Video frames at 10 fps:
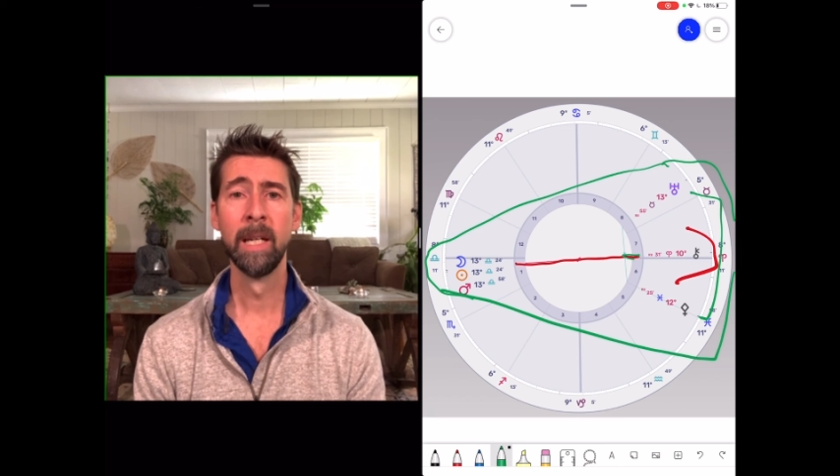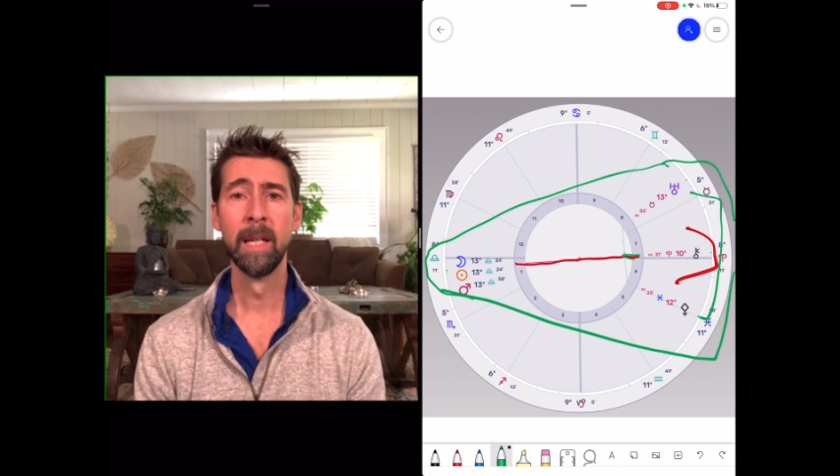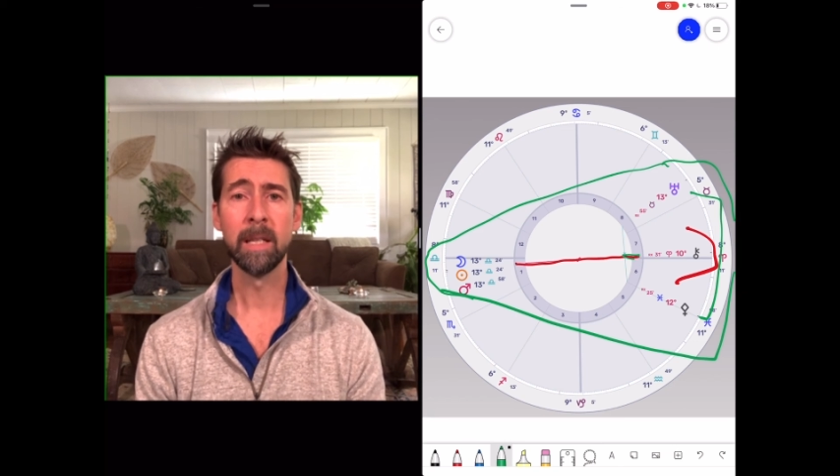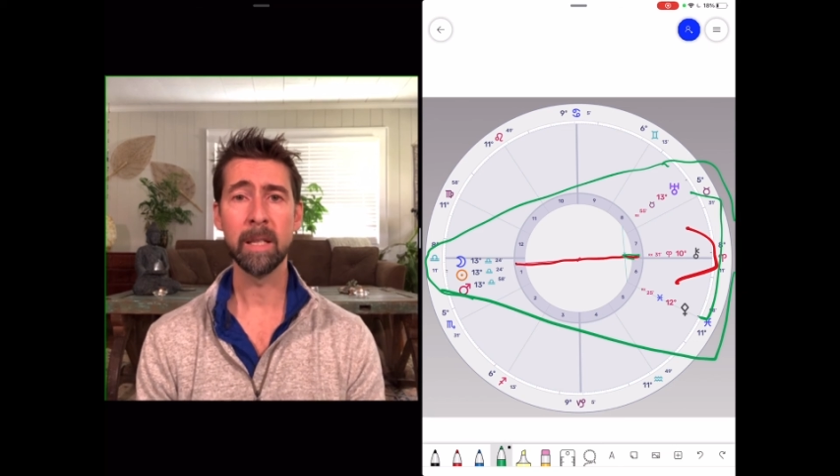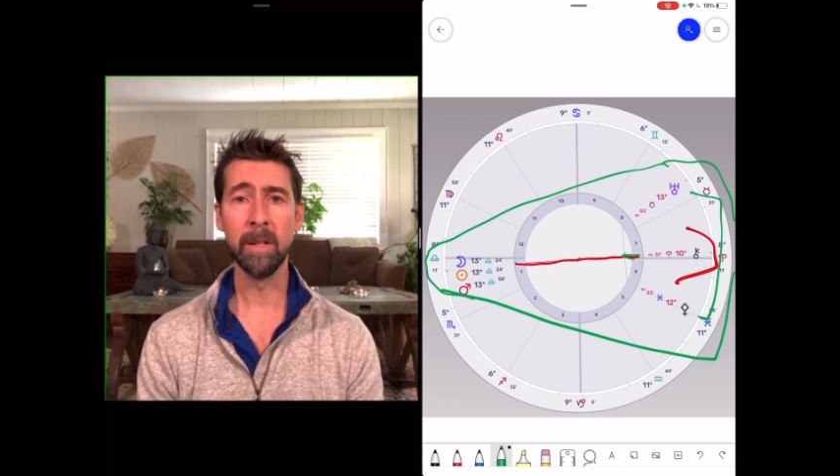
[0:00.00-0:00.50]

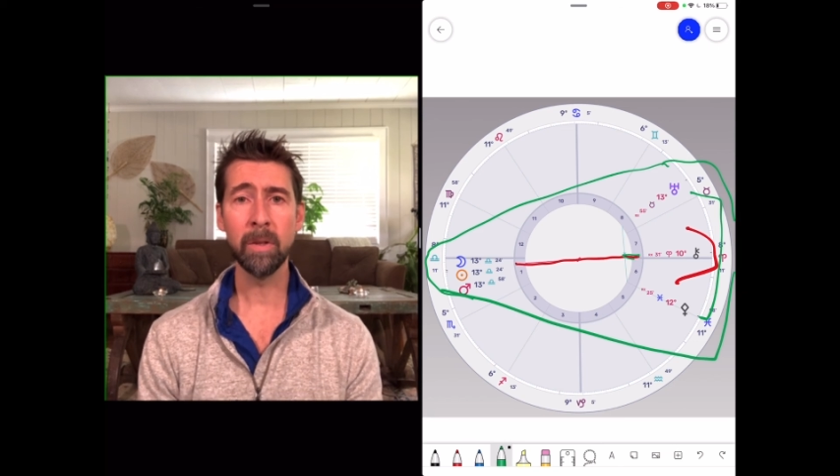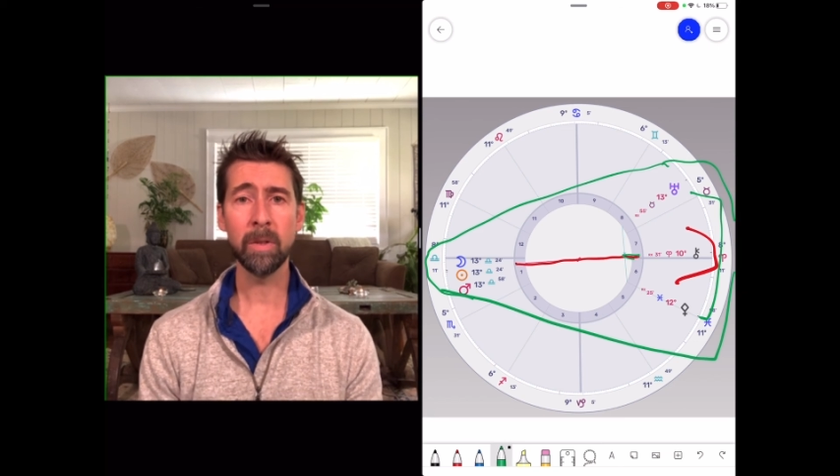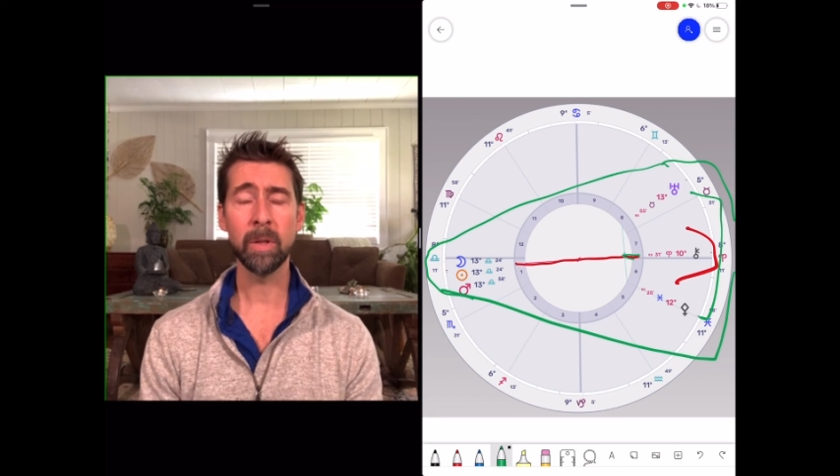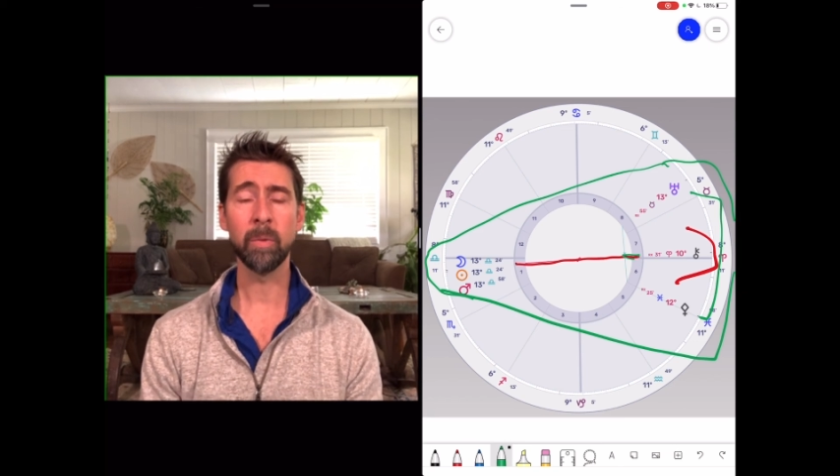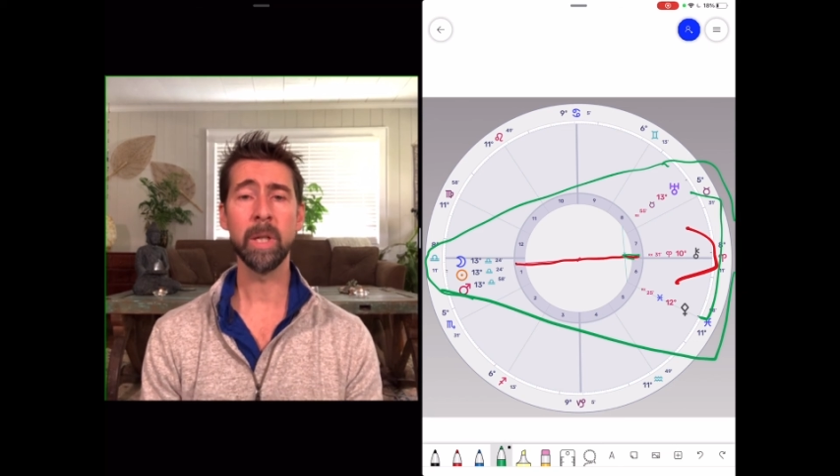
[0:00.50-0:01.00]
to know
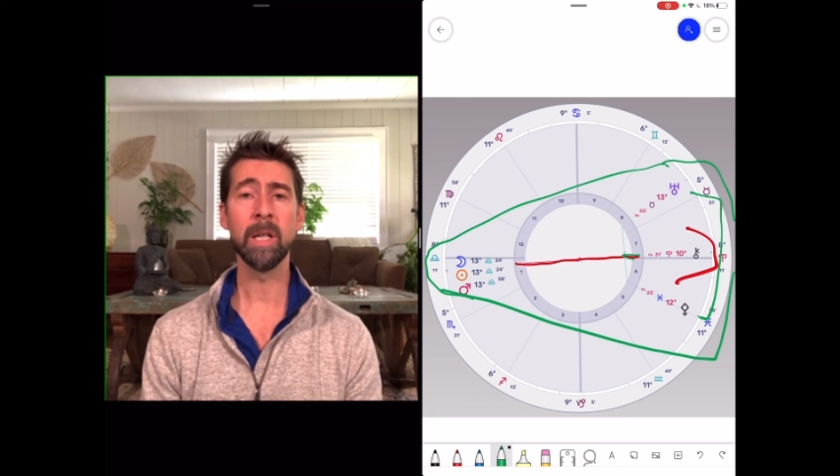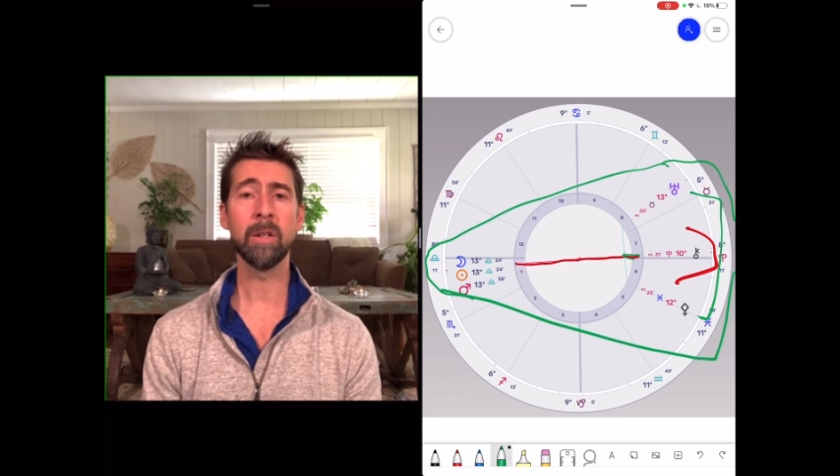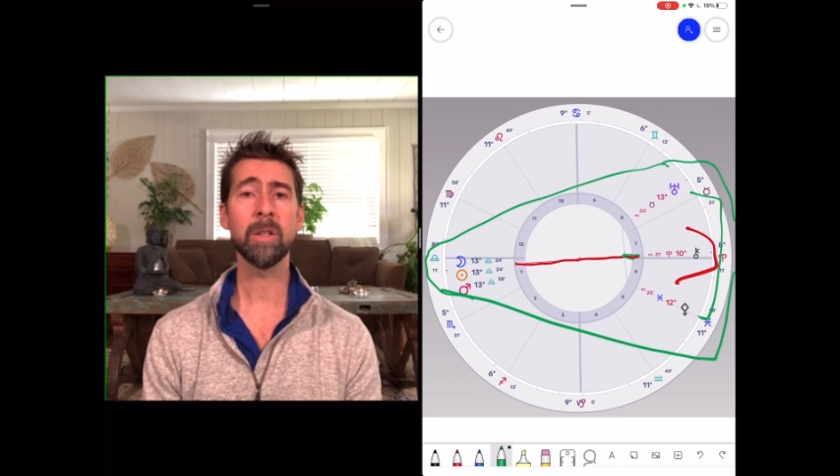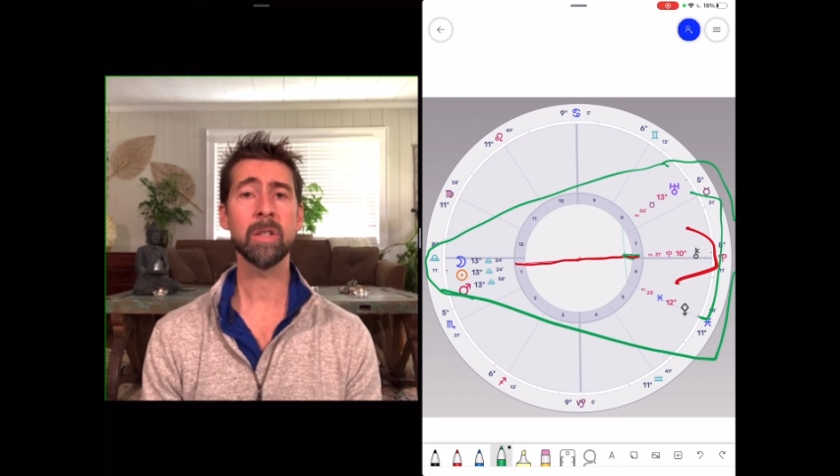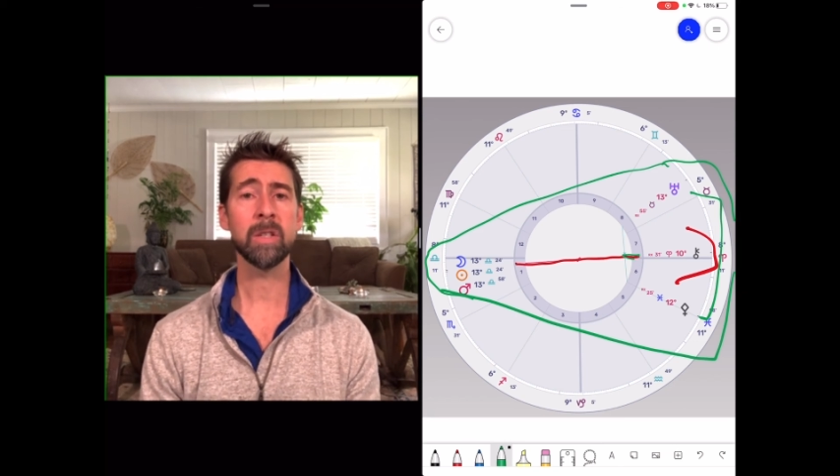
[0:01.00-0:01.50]
that we
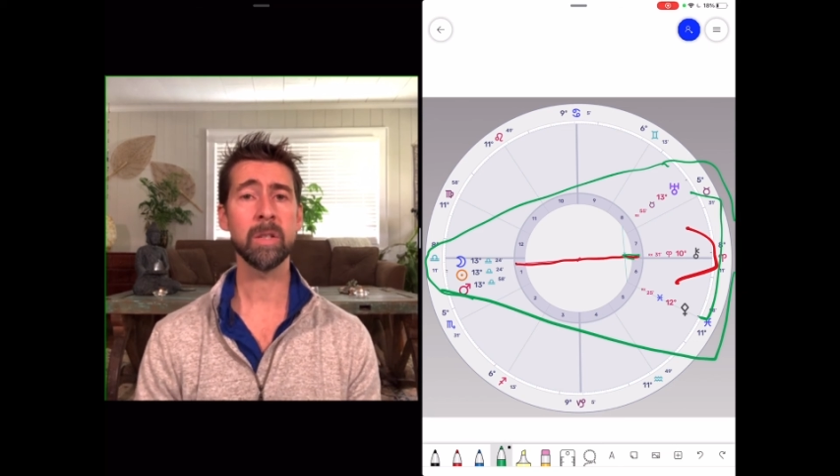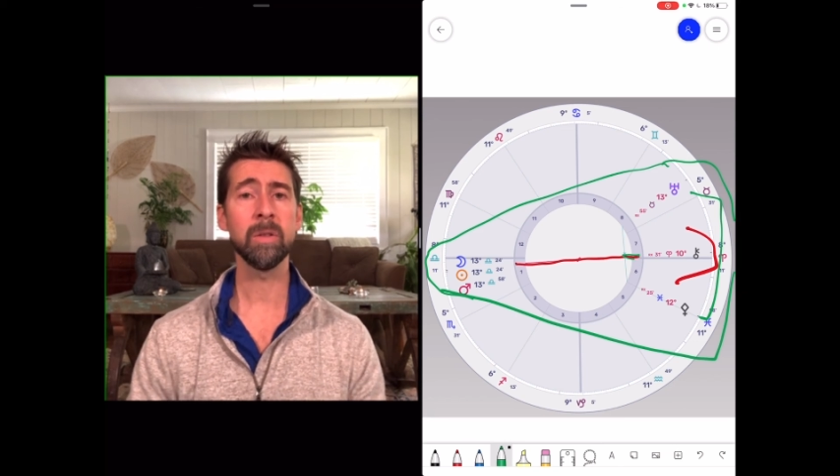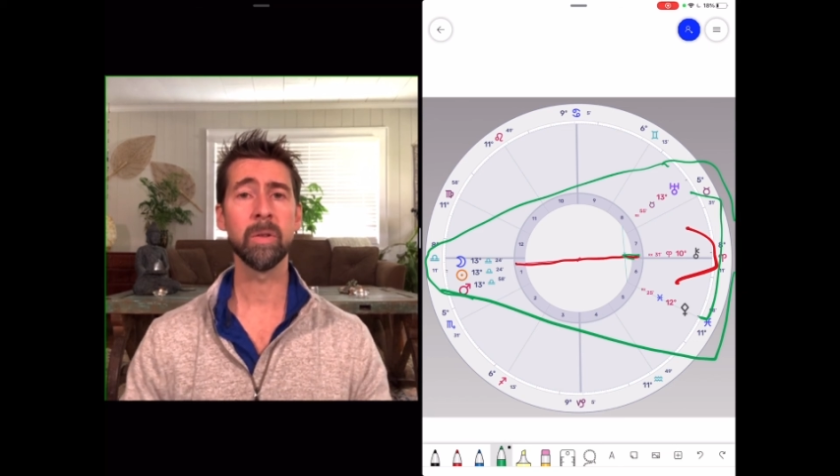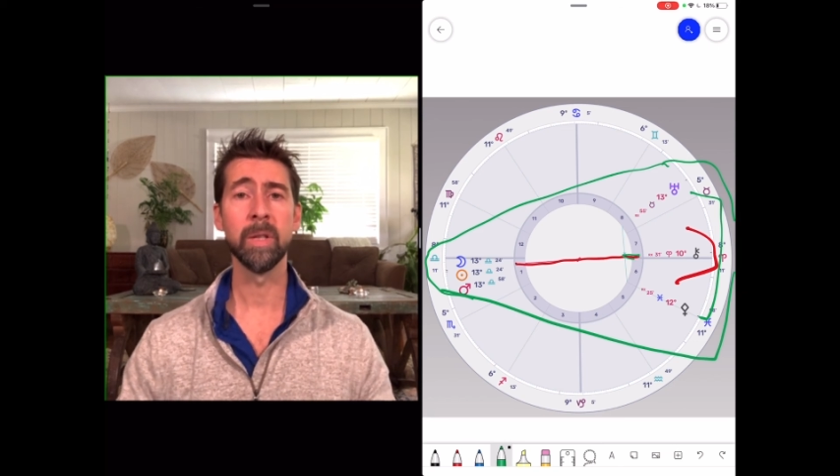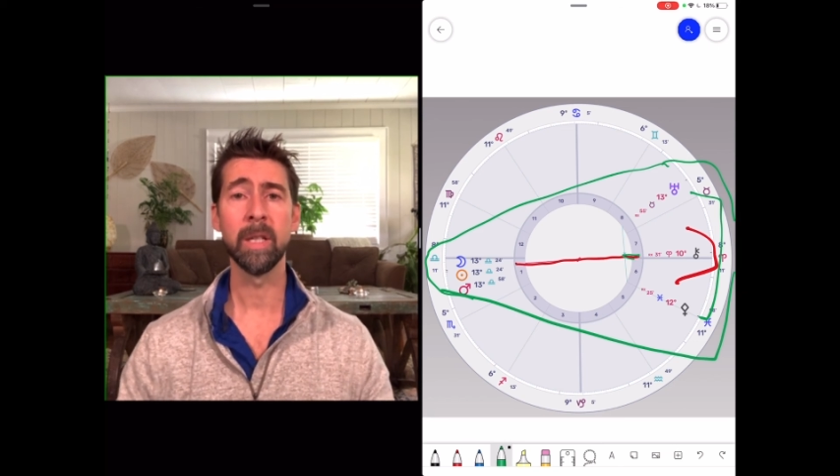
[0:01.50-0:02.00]
are
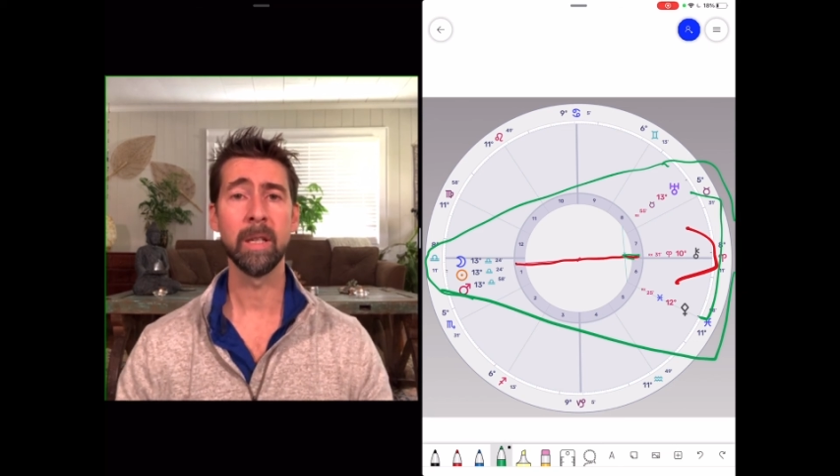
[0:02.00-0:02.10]
children